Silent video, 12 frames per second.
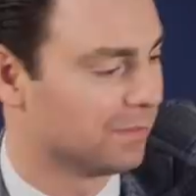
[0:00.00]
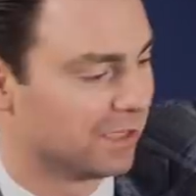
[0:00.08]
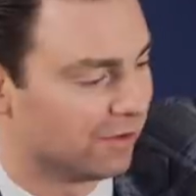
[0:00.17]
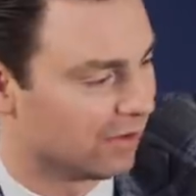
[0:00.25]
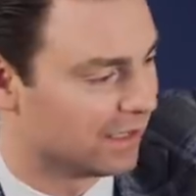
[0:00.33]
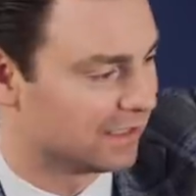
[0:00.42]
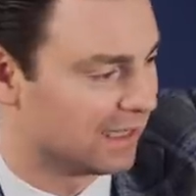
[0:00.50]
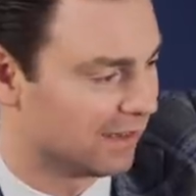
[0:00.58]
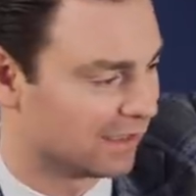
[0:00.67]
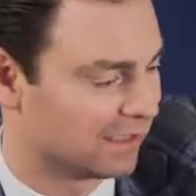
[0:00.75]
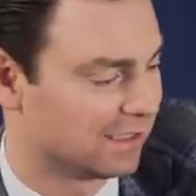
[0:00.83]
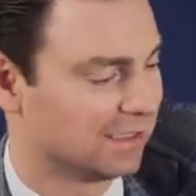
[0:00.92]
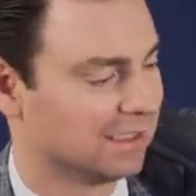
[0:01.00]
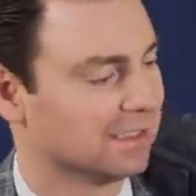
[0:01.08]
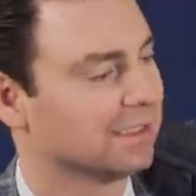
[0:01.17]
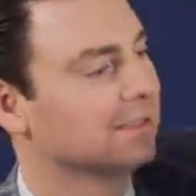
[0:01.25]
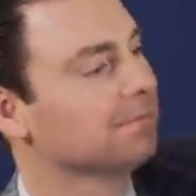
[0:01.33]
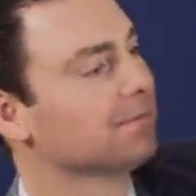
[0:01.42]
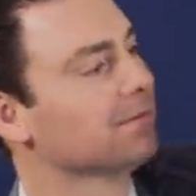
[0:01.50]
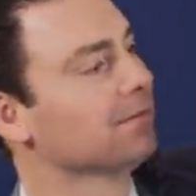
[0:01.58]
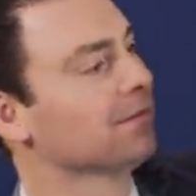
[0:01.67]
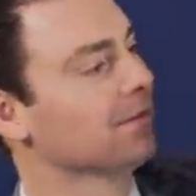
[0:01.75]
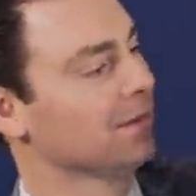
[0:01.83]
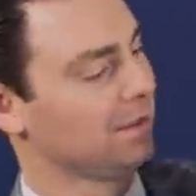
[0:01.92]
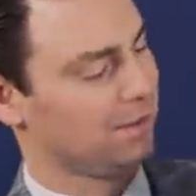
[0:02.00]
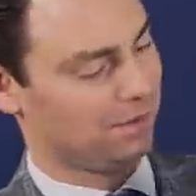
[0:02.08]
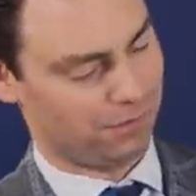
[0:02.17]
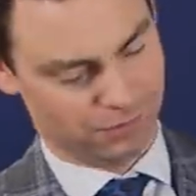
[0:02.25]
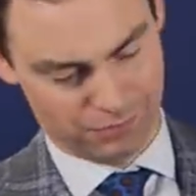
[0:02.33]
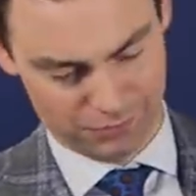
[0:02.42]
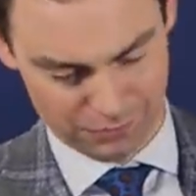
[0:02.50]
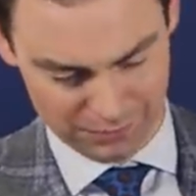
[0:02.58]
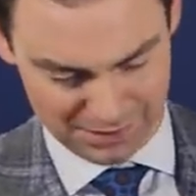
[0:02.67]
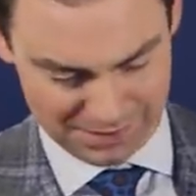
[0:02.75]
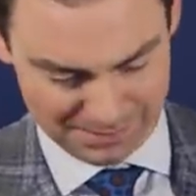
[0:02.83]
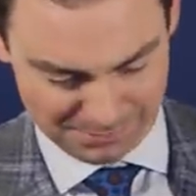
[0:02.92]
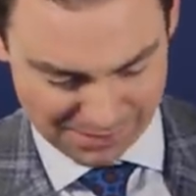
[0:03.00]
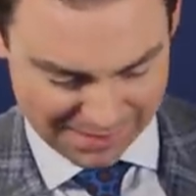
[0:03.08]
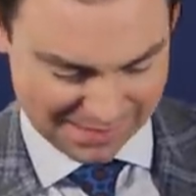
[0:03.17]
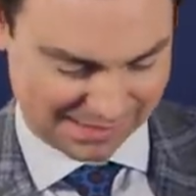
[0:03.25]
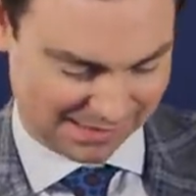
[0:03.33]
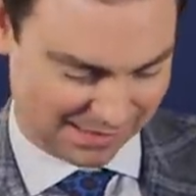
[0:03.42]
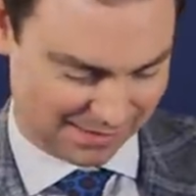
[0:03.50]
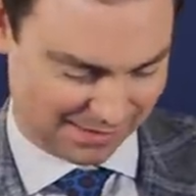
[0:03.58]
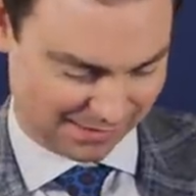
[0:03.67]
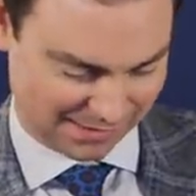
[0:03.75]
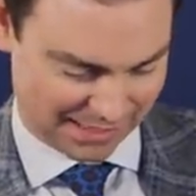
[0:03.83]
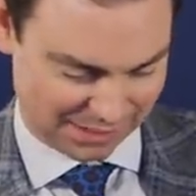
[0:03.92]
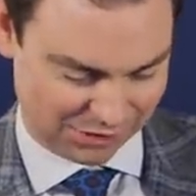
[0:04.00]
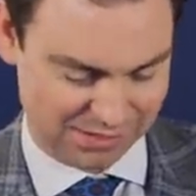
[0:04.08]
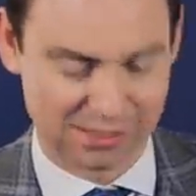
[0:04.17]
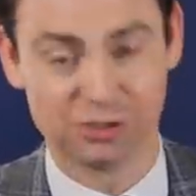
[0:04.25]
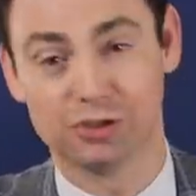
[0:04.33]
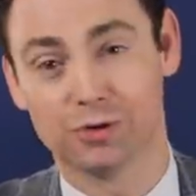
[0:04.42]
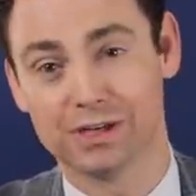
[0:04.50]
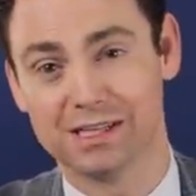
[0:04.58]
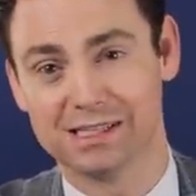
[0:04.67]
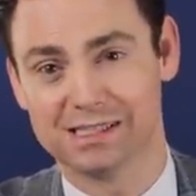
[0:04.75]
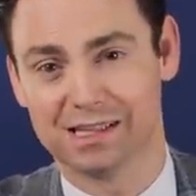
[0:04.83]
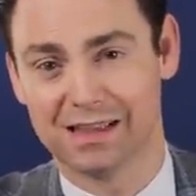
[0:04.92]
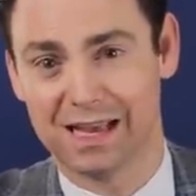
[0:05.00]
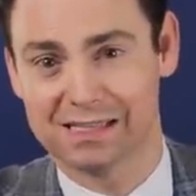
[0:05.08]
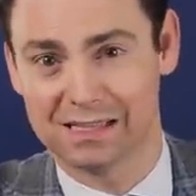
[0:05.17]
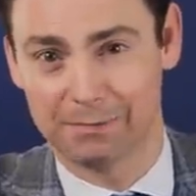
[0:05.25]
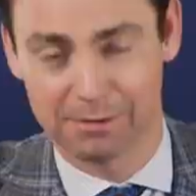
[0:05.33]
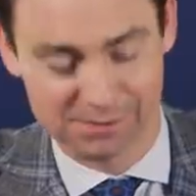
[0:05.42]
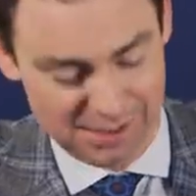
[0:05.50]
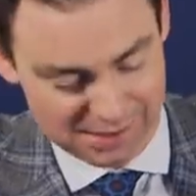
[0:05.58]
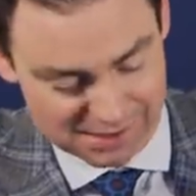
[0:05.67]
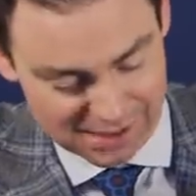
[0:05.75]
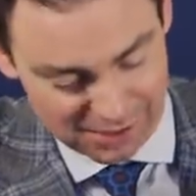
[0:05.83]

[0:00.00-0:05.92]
many great delicacies. Ooh, I'm glad he sent these. I actually enjoyed these the last time I was at his